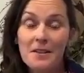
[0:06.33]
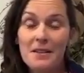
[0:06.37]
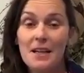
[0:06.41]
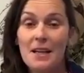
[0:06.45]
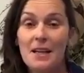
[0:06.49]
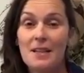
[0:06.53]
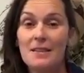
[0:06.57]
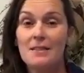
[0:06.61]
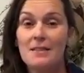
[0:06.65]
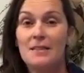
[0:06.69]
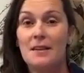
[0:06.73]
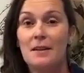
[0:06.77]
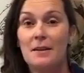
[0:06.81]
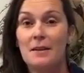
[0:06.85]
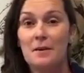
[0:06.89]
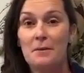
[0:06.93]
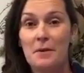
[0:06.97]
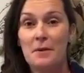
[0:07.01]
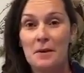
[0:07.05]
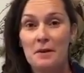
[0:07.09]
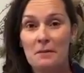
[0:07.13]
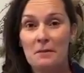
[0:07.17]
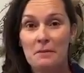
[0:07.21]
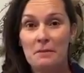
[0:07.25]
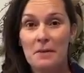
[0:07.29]
Dan's here
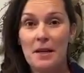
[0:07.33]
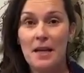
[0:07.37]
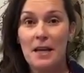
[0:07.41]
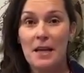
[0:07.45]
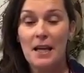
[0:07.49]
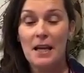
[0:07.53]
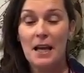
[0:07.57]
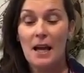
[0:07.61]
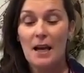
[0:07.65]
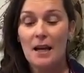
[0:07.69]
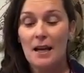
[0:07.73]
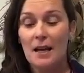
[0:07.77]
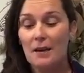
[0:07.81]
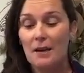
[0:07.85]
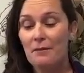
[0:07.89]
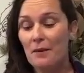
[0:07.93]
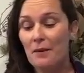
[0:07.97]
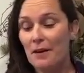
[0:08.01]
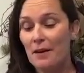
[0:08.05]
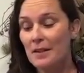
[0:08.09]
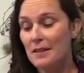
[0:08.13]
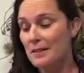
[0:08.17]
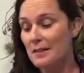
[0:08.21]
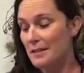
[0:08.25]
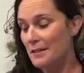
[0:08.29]
with me. I
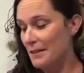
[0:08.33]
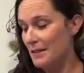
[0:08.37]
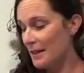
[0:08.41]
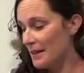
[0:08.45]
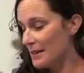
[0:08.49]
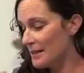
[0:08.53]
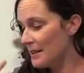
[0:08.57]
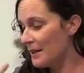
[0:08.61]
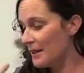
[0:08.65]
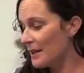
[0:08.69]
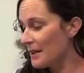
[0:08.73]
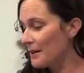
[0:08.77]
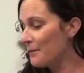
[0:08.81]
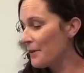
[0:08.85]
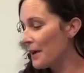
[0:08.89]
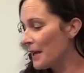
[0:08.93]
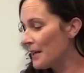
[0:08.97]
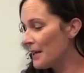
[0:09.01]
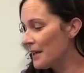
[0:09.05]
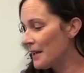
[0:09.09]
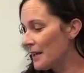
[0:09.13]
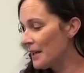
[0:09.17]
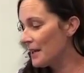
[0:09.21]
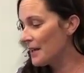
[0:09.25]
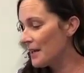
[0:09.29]
have a ton of
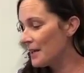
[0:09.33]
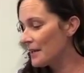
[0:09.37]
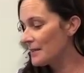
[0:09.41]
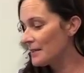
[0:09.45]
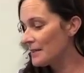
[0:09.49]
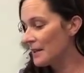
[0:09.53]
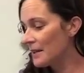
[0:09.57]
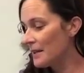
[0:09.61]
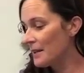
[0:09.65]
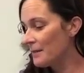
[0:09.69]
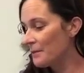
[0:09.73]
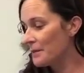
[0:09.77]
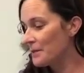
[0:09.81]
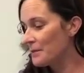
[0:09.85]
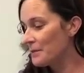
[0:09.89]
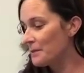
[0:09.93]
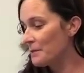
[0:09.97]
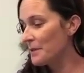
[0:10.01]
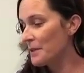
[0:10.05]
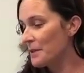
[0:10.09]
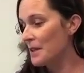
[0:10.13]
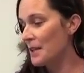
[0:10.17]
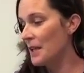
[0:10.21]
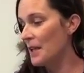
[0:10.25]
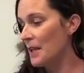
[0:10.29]
ideas, and it was
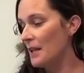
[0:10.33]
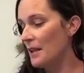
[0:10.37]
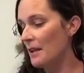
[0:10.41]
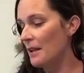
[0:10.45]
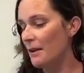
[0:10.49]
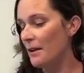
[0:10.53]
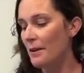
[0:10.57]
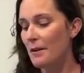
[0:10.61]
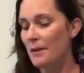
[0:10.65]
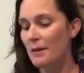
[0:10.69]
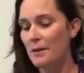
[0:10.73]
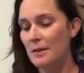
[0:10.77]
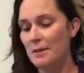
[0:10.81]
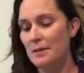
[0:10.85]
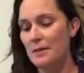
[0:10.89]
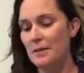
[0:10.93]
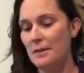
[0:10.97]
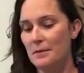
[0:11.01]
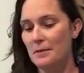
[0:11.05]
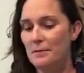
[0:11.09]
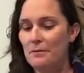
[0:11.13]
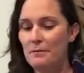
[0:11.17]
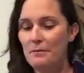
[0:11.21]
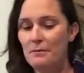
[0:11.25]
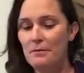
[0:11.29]
really hard
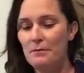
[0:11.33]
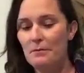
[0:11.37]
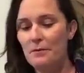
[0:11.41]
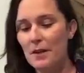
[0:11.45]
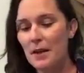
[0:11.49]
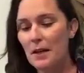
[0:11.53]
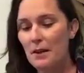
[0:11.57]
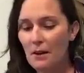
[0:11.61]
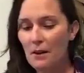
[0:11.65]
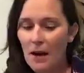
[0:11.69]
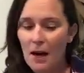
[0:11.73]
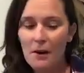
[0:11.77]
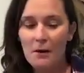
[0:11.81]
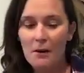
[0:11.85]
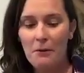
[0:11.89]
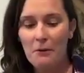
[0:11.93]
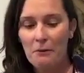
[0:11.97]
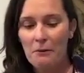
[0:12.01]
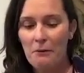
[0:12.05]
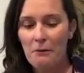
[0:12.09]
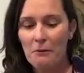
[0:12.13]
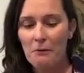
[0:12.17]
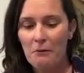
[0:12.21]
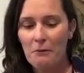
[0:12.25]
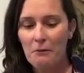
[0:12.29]
to figure
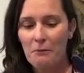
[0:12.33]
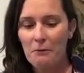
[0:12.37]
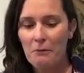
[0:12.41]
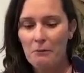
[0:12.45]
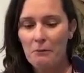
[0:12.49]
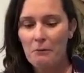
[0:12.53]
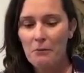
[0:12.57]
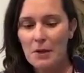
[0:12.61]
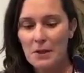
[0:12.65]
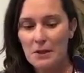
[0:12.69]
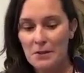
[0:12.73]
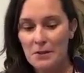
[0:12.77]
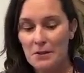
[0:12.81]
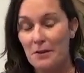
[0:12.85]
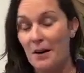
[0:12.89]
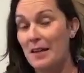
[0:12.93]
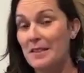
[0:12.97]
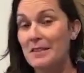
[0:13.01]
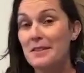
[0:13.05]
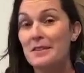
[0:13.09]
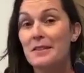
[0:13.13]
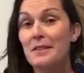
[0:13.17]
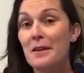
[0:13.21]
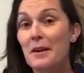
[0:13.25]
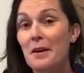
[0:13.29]
out what
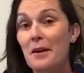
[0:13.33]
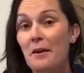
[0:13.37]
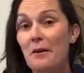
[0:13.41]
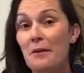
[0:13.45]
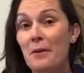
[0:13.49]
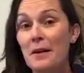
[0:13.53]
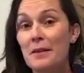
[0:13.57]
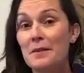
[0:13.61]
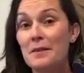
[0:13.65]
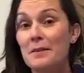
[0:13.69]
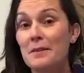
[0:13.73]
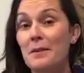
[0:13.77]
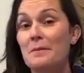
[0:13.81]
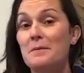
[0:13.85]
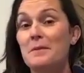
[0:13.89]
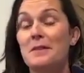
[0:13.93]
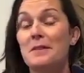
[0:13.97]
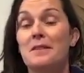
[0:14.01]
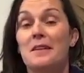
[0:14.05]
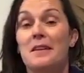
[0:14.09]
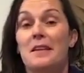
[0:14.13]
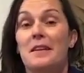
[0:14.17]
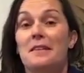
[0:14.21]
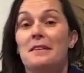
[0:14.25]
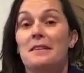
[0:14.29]
direction to go in. So I'm
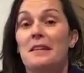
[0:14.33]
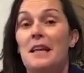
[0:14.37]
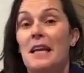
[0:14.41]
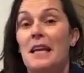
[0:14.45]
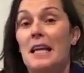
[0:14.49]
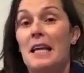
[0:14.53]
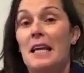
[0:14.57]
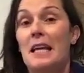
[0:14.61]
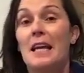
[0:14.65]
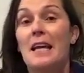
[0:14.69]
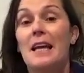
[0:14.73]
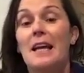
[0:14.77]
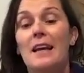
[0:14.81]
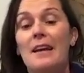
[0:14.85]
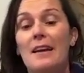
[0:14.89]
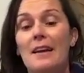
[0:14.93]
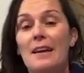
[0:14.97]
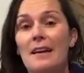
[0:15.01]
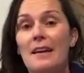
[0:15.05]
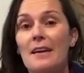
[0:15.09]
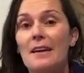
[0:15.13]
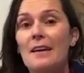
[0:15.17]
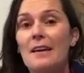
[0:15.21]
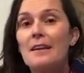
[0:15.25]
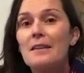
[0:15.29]
just gonna
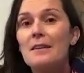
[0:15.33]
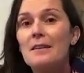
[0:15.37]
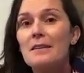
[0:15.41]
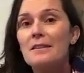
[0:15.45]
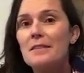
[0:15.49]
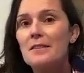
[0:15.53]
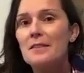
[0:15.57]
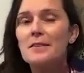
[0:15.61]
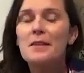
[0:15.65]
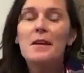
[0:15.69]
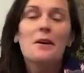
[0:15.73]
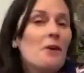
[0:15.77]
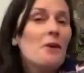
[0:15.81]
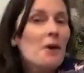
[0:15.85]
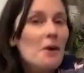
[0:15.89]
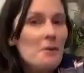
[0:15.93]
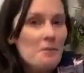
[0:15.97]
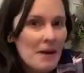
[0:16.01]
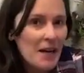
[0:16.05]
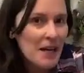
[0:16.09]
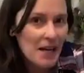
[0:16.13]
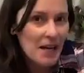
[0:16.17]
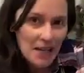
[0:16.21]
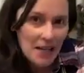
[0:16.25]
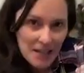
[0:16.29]
share all
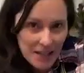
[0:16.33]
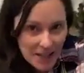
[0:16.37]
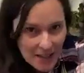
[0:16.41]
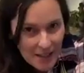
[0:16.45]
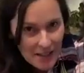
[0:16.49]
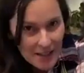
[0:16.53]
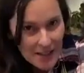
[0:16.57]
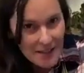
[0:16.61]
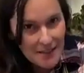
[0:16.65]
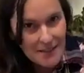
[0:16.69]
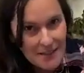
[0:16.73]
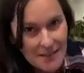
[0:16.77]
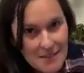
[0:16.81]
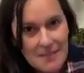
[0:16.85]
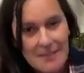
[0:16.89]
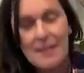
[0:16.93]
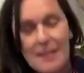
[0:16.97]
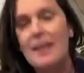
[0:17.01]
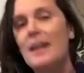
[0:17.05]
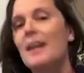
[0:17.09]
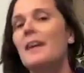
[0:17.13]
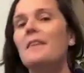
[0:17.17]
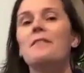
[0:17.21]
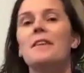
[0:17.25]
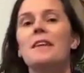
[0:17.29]
my ideas
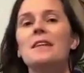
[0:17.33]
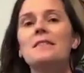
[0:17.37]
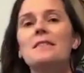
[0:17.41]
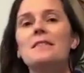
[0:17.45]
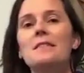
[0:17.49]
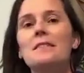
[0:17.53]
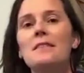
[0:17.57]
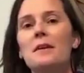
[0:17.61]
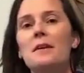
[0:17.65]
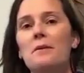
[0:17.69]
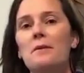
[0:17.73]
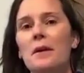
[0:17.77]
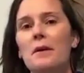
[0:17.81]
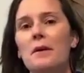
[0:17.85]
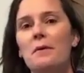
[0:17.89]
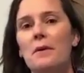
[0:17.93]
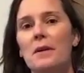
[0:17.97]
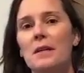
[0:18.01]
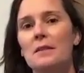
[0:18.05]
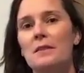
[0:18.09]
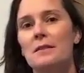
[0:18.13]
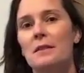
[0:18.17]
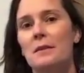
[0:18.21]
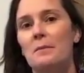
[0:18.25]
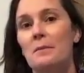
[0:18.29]
and then see what you
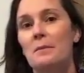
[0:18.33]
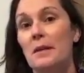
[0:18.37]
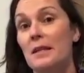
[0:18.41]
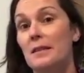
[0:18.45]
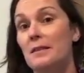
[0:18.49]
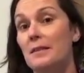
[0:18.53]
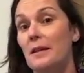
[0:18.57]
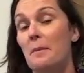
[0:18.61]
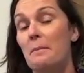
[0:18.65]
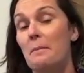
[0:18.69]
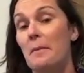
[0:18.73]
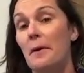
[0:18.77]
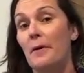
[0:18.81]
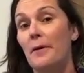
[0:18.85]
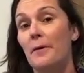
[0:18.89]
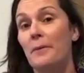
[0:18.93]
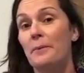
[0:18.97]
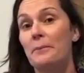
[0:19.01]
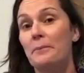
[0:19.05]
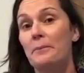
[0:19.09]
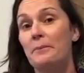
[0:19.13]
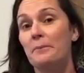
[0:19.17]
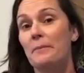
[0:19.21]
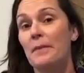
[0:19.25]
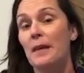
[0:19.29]
want to see me
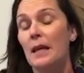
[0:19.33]
demo.